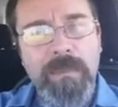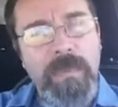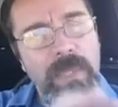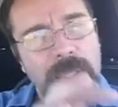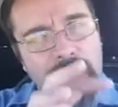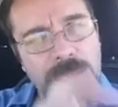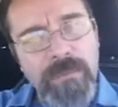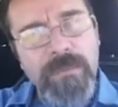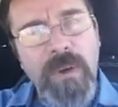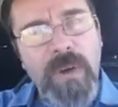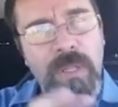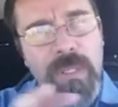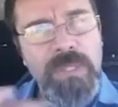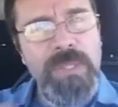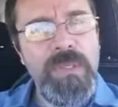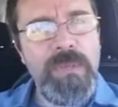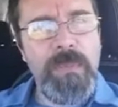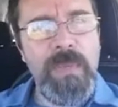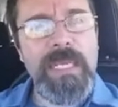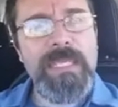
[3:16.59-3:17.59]
but they fall
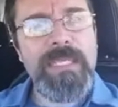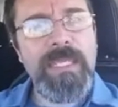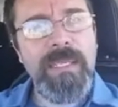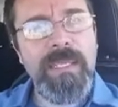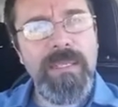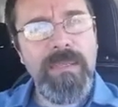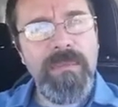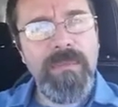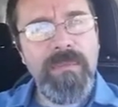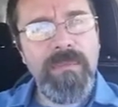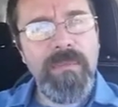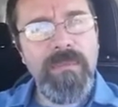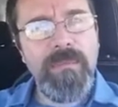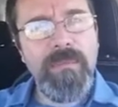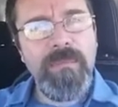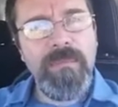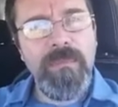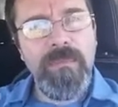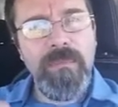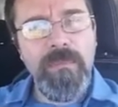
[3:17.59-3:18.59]
into basic
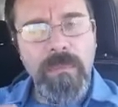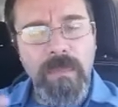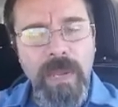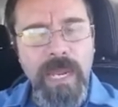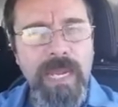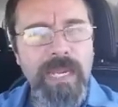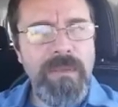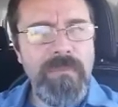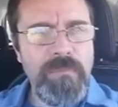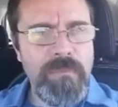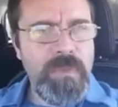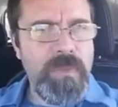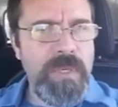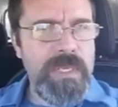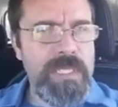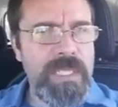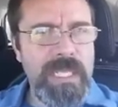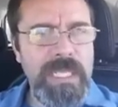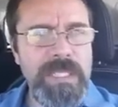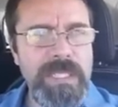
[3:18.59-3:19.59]
main
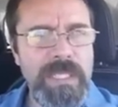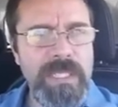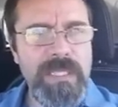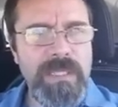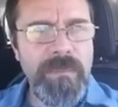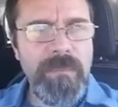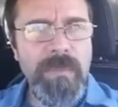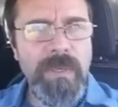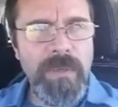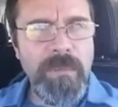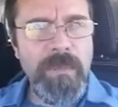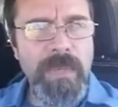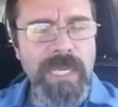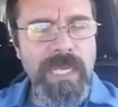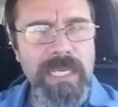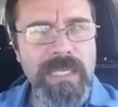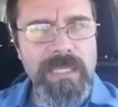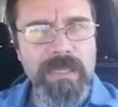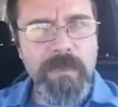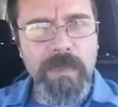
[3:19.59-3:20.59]
translations or
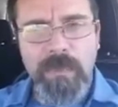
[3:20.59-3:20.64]
meanings.